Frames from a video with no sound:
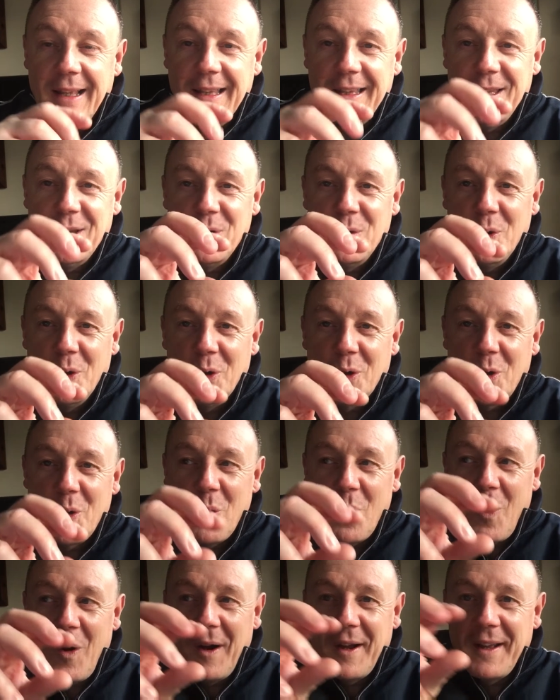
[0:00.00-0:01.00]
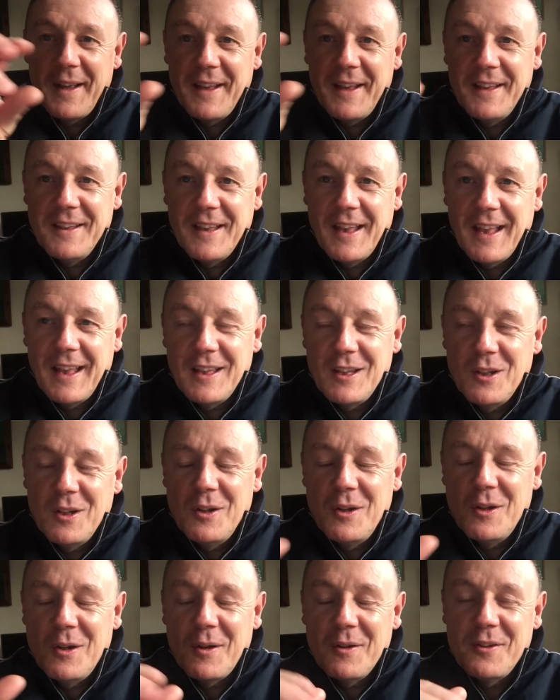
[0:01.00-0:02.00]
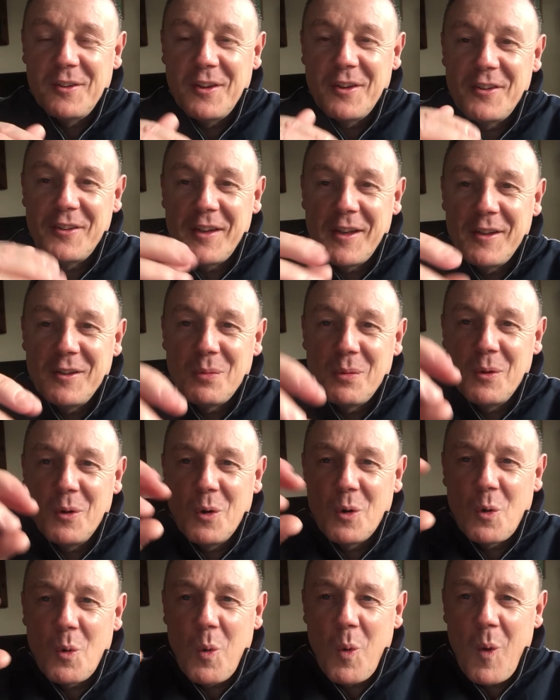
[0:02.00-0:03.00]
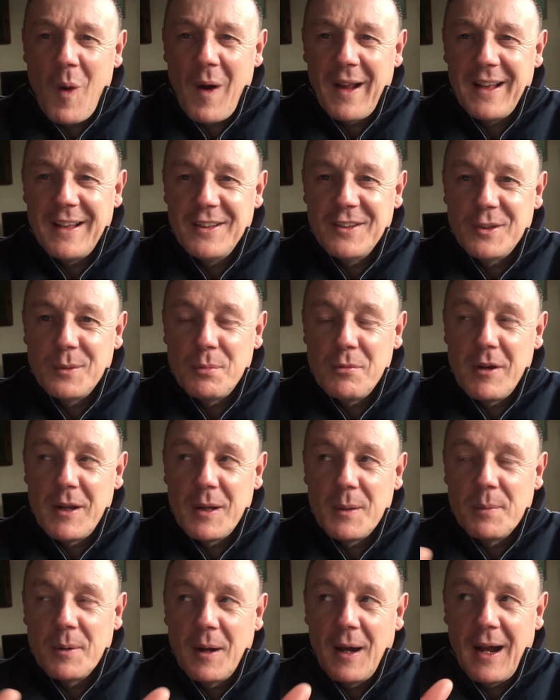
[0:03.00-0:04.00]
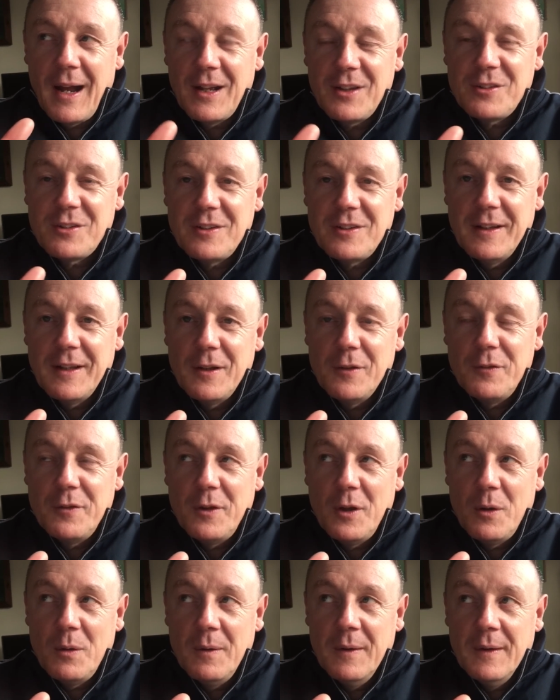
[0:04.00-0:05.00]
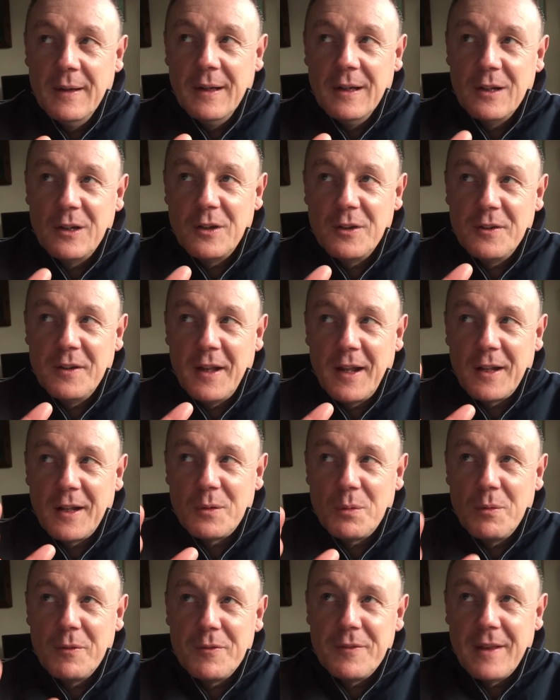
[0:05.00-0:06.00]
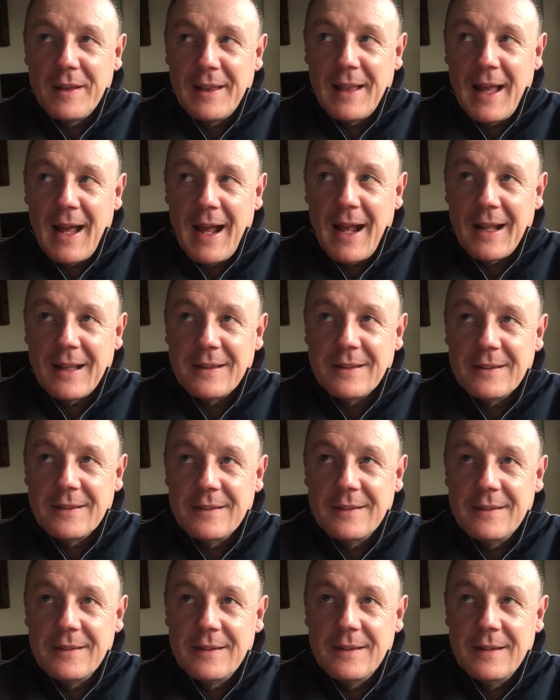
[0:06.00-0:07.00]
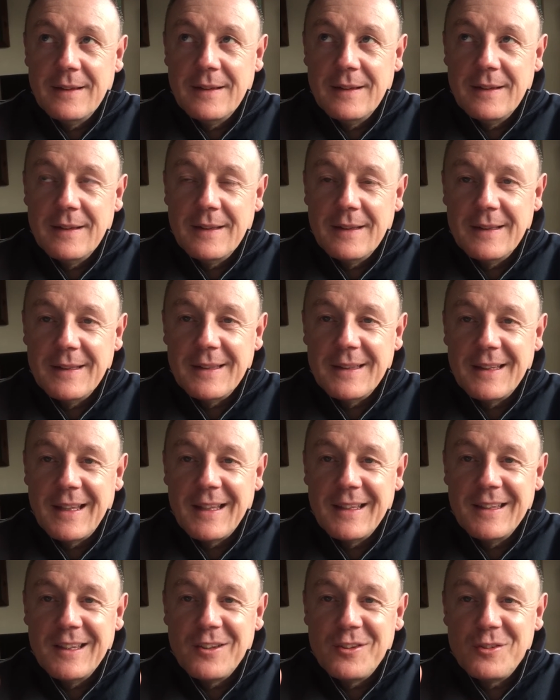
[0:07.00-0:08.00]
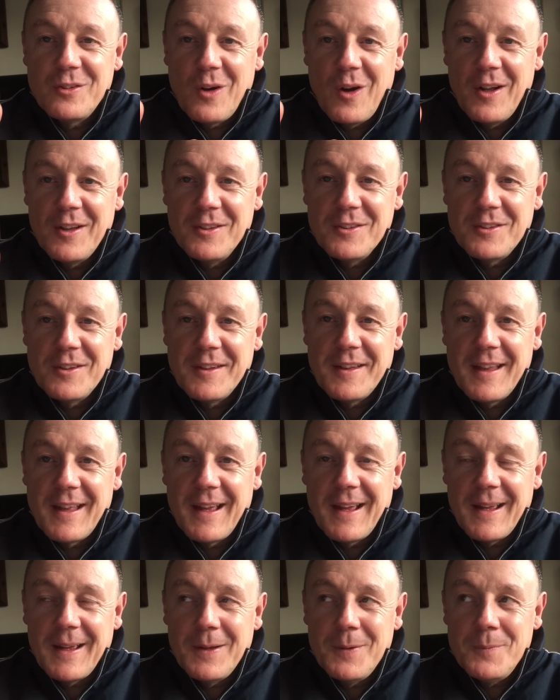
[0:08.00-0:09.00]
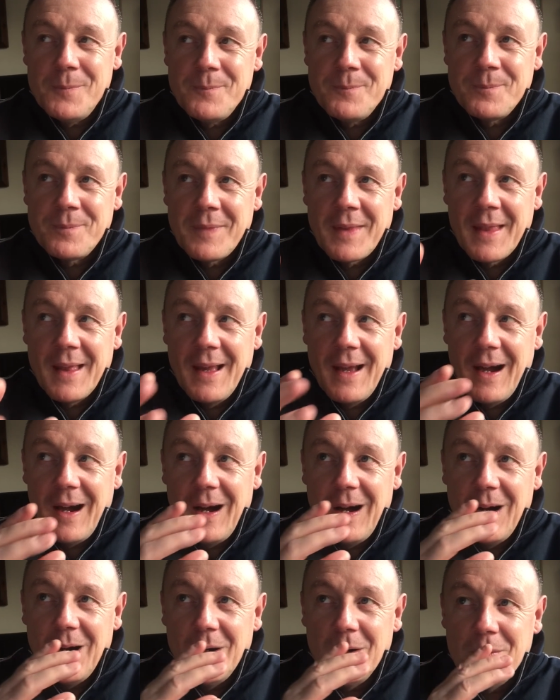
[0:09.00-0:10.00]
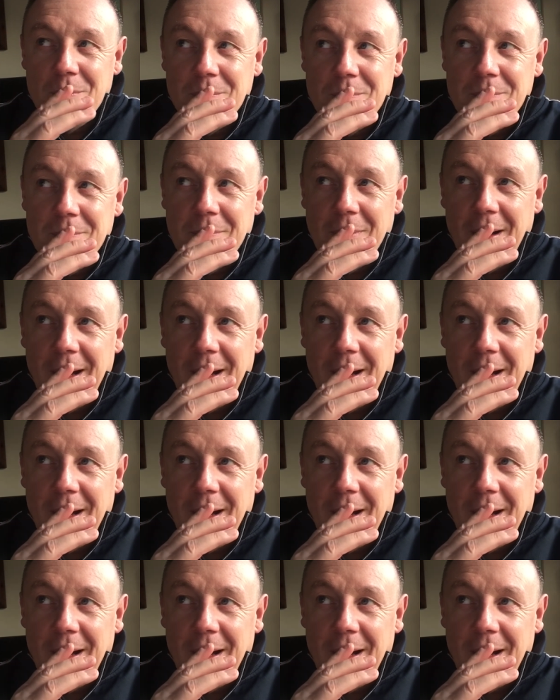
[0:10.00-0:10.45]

you're not quite in, there's a sense we're not quite in spring, but actually if you connect with the land, then the signs are there. And